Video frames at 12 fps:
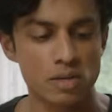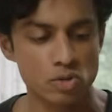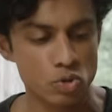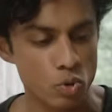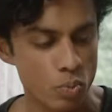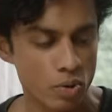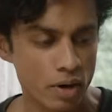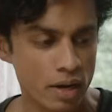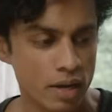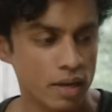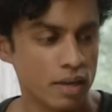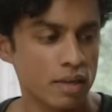and
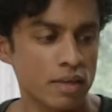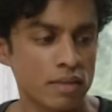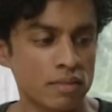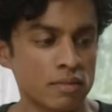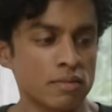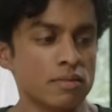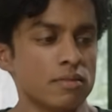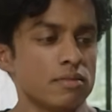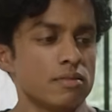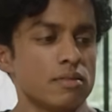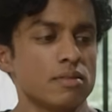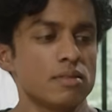turmeric
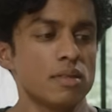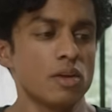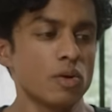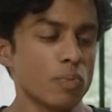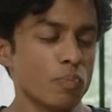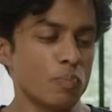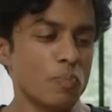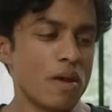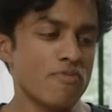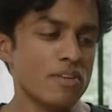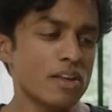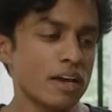is that I
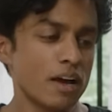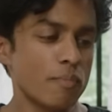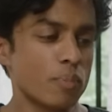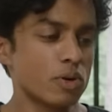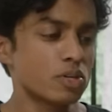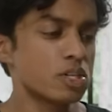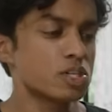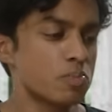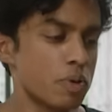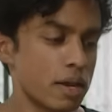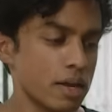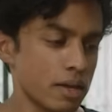feel like I'm
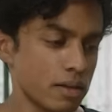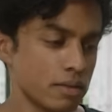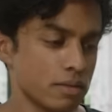participating.